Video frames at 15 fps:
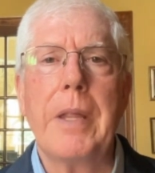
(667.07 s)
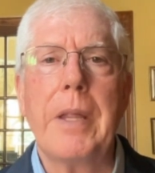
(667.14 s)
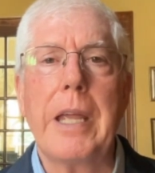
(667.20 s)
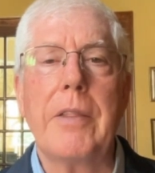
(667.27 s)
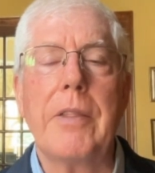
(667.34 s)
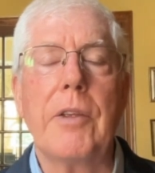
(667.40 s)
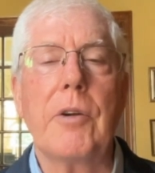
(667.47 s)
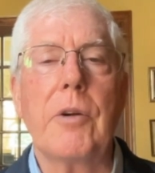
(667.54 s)

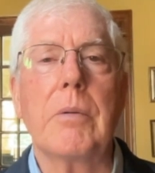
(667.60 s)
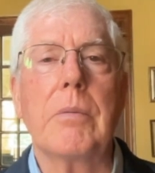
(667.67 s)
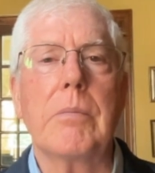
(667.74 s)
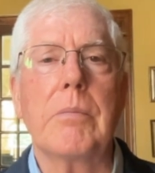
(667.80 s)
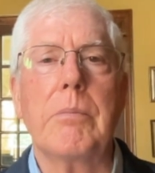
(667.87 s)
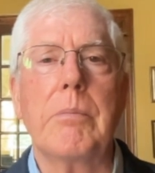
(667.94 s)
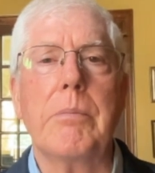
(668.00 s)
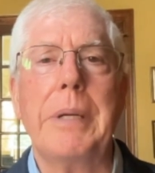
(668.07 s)
And they're
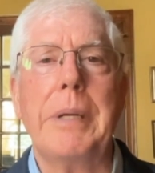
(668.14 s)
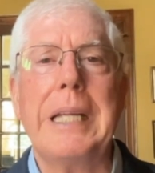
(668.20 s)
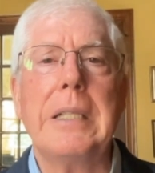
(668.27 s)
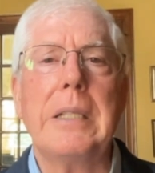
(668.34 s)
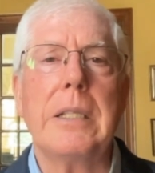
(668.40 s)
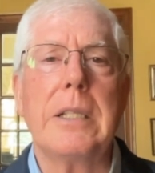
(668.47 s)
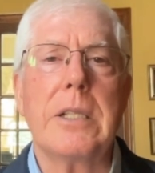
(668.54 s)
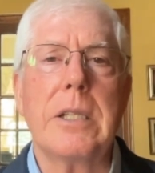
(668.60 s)

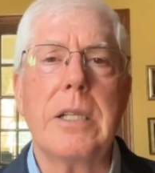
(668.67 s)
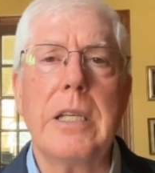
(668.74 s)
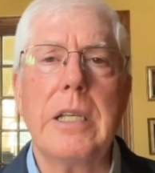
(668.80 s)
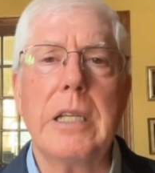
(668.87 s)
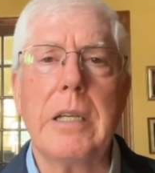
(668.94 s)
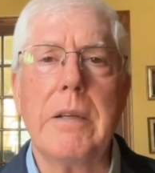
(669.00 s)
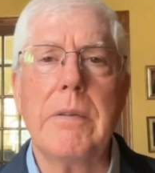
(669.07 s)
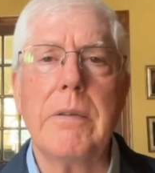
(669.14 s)
being
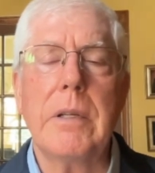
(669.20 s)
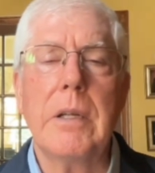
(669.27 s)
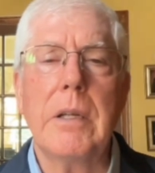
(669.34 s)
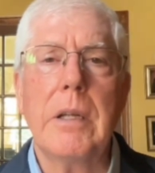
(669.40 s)
deceived